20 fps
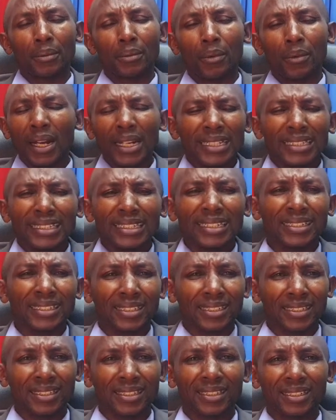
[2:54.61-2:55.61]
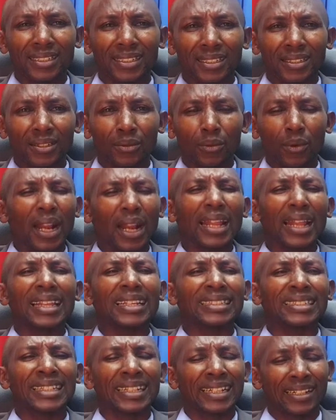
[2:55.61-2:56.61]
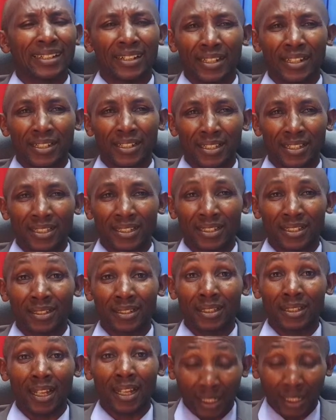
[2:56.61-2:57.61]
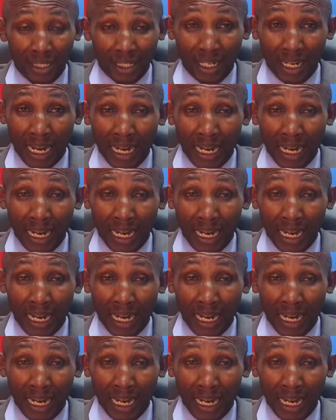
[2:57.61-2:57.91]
what are the secrets that